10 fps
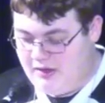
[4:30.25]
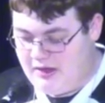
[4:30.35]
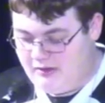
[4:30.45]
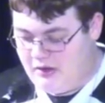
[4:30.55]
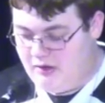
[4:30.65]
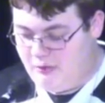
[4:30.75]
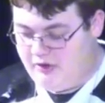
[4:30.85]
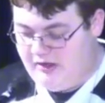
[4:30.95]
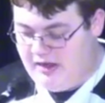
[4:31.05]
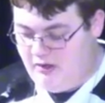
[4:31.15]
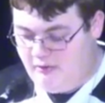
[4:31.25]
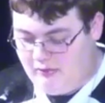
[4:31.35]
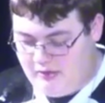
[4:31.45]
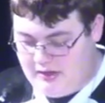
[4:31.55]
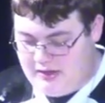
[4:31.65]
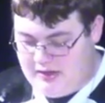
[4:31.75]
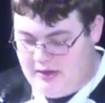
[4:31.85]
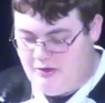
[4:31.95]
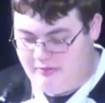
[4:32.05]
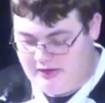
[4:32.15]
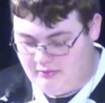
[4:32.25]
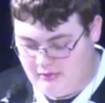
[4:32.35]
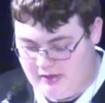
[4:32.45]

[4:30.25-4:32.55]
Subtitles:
I started working out, and now I'm down